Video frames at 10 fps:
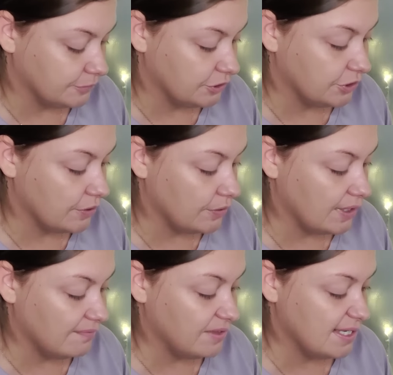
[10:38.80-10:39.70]

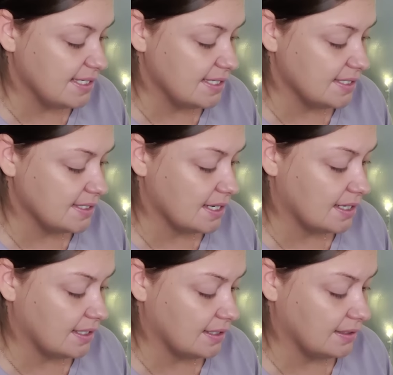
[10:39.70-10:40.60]
So if this is
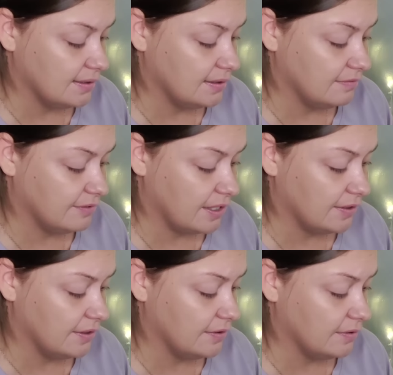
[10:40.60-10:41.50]
a, a
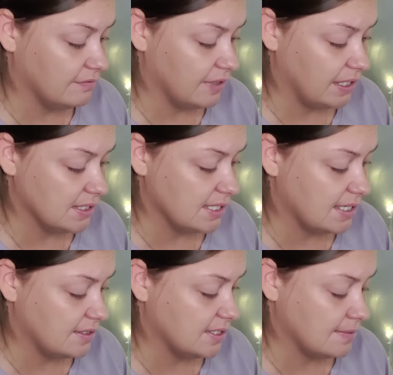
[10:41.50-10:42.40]
father or a fire
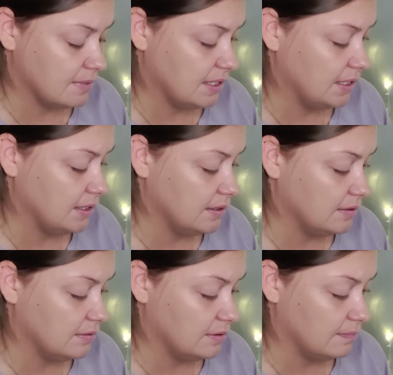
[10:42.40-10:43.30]
sign or somebody
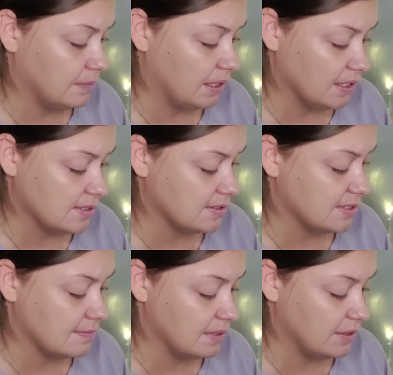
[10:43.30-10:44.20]
or a boss or
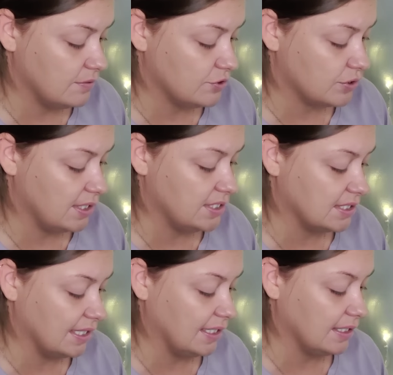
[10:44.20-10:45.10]
somebody who's trying
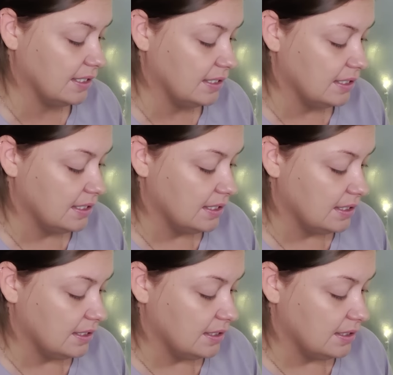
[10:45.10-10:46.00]
to like
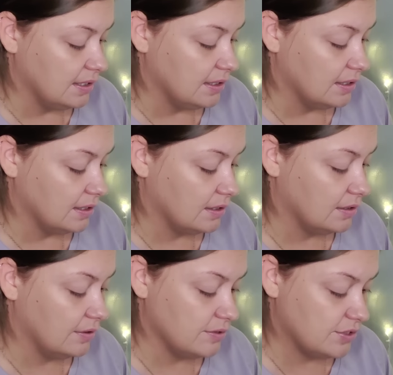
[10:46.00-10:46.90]

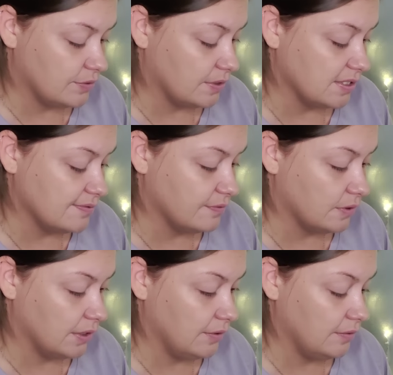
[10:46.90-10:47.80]
close doors
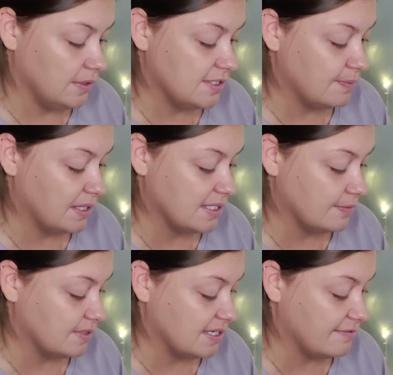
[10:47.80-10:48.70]
for you, it's because
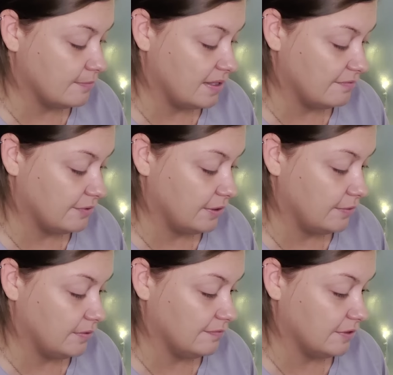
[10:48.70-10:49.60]
it was never meant for
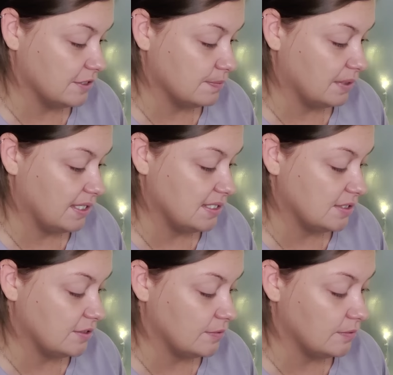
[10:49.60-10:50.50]
you in the first place.
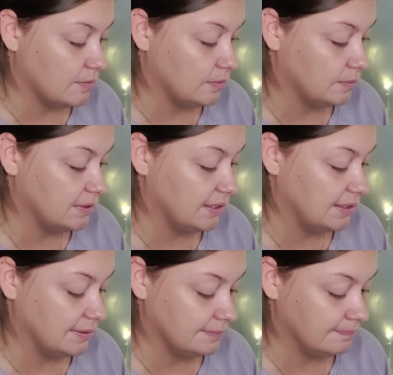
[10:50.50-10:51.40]
So don't hold
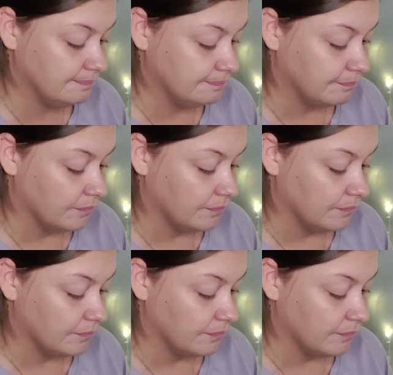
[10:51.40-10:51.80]
um